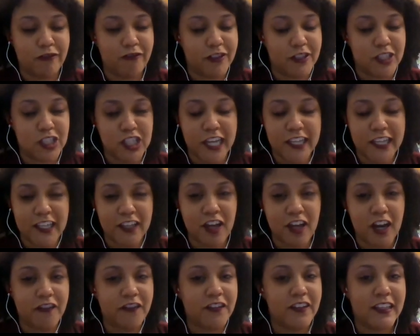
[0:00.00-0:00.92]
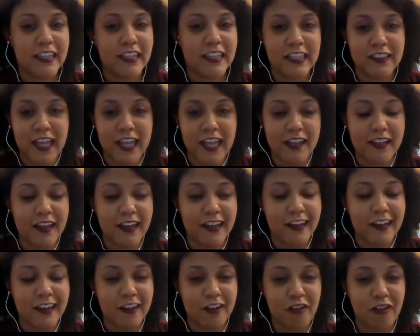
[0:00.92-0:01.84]
checking off getting
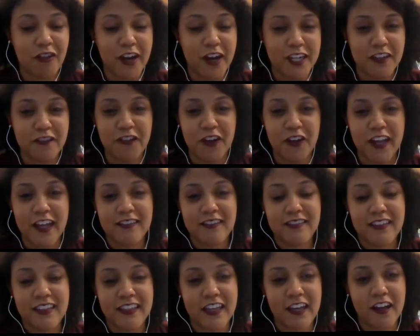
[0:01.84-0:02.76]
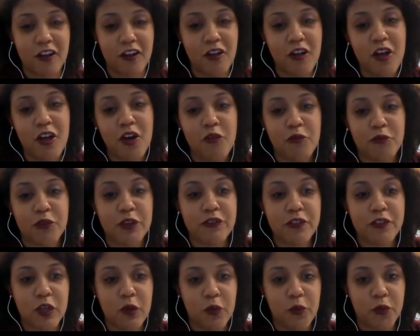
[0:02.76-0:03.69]
that credit for SEL, we
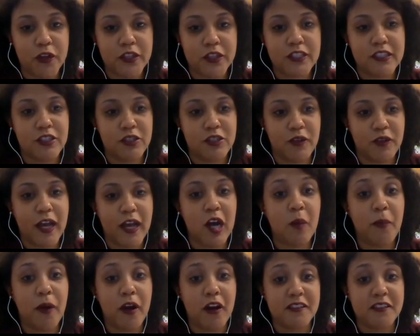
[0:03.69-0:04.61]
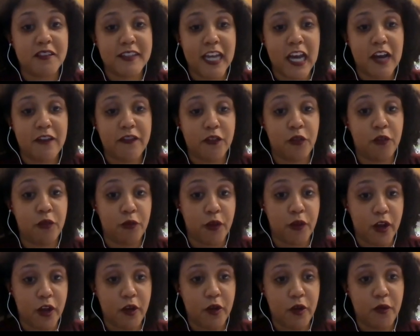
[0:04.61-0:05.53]
really worked to help our staff
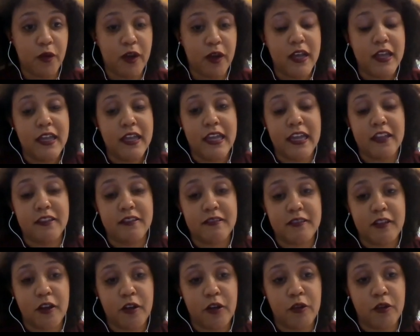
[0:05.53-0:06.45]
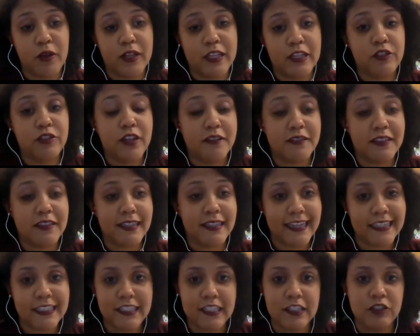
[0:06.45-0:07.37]
grow. And so in
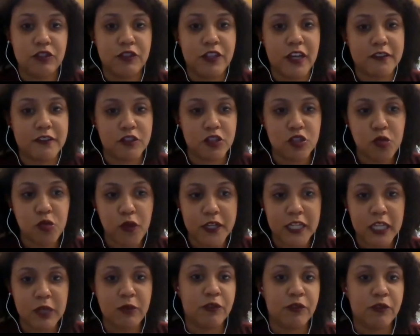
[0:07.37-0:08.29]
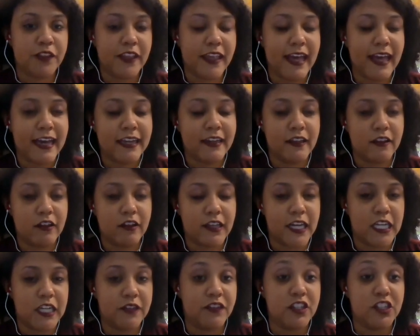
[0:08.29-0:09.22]
2019, 2020, we really had a
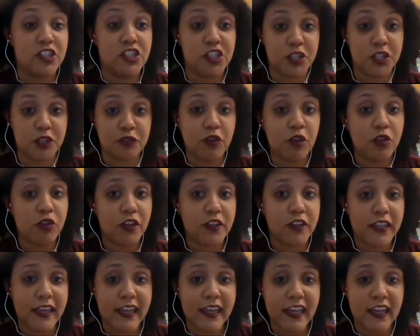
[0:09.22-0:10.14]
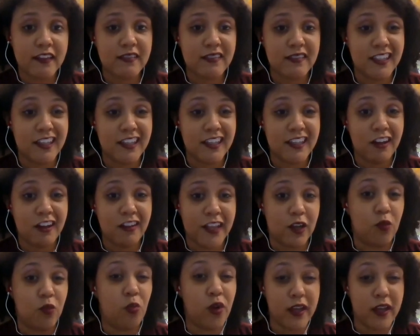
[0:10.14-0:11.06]
kind of a general look at SEL,
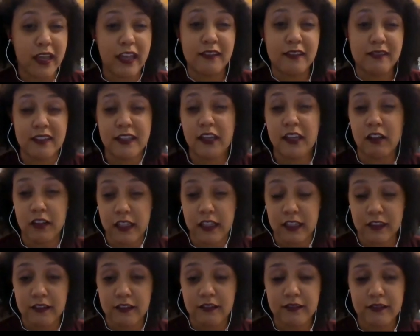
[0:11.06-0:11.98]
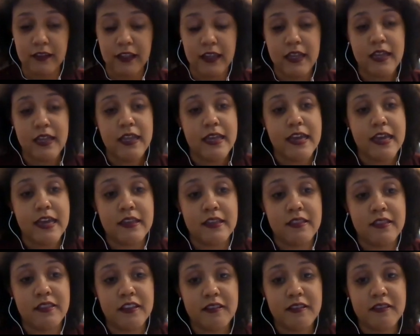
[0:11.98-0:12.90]
like what SEL is. And
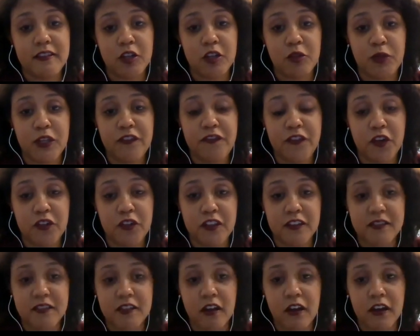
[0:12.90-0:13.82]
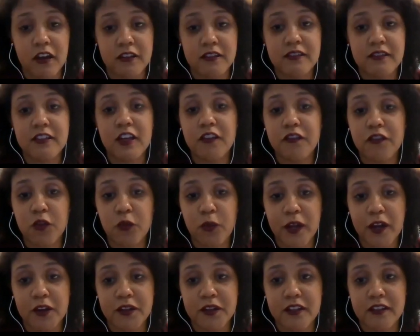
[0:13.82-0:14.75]
then this year we focused on
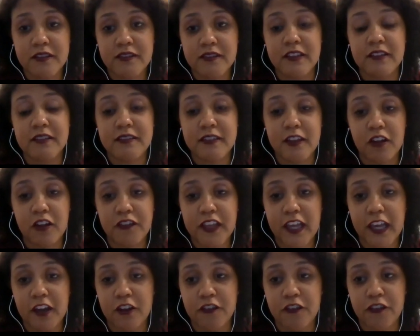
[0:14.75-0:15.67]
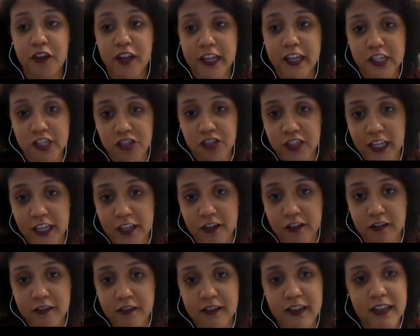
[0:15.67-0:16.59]
self-awareness and self-care for educators.